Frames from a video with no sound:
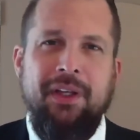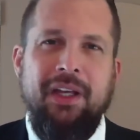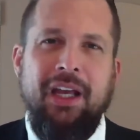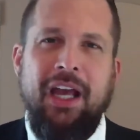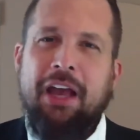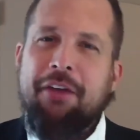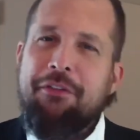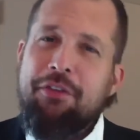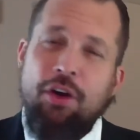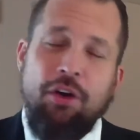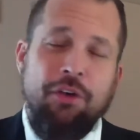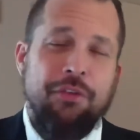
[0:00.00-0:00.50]

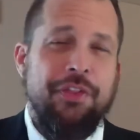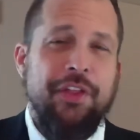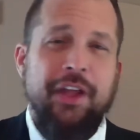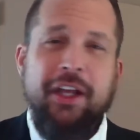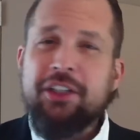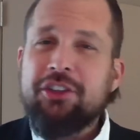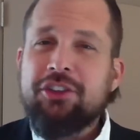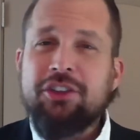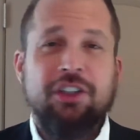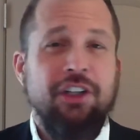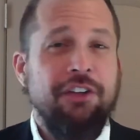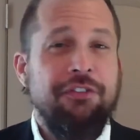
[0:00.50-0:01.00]
And if you don't think
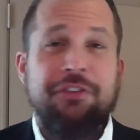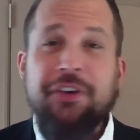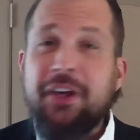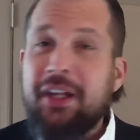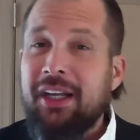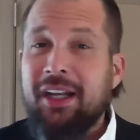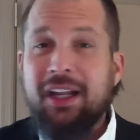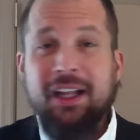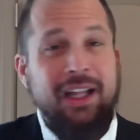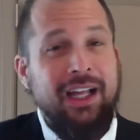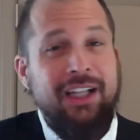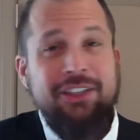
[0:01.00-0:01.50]
it's a good
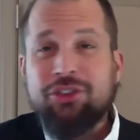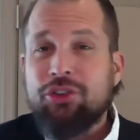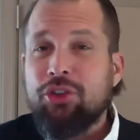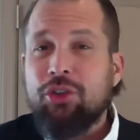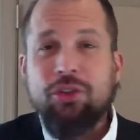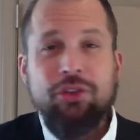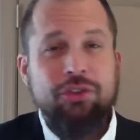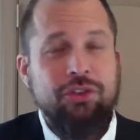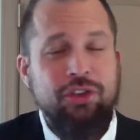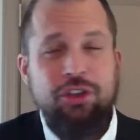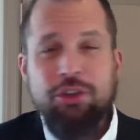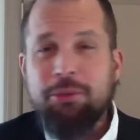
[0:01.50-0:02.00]
fit, that's
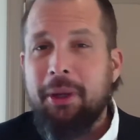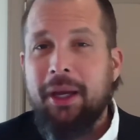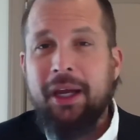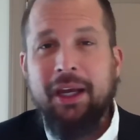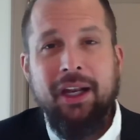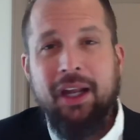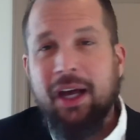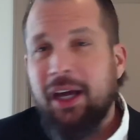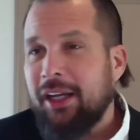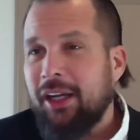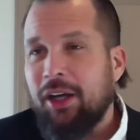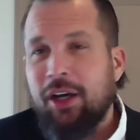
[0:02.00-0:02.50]
cool too, man.
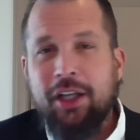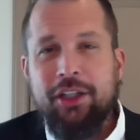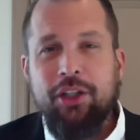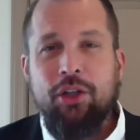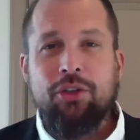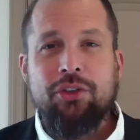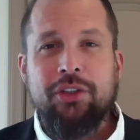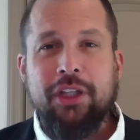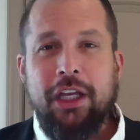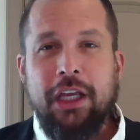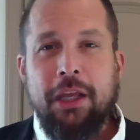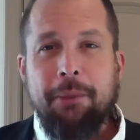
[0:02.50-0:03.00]
I
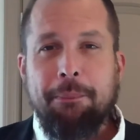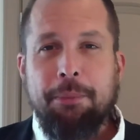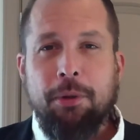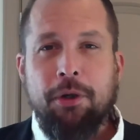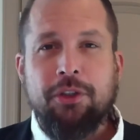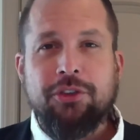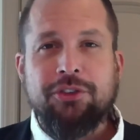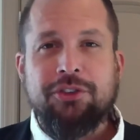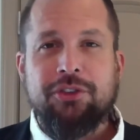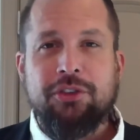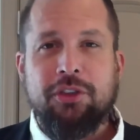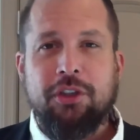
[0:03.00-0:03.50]
don't take it
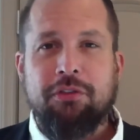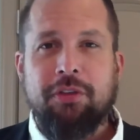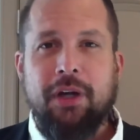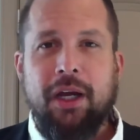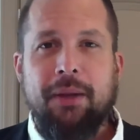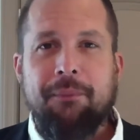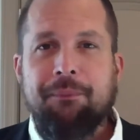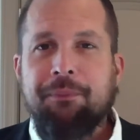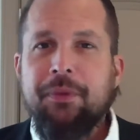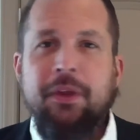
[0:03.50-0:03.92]
personal, right?